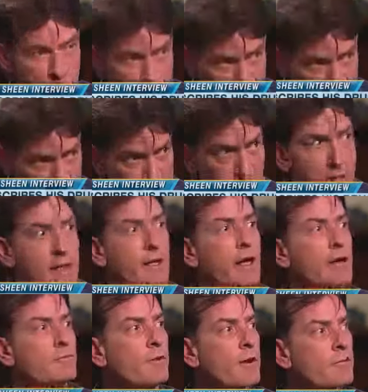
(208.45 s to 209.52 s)
It's exciting.
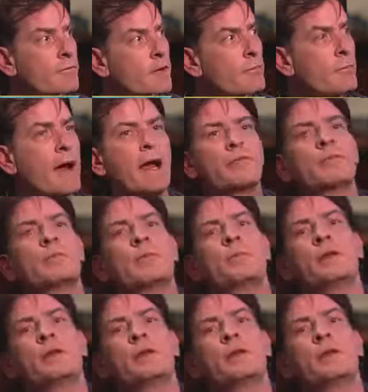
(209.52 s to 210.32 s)
I've, I've come back from a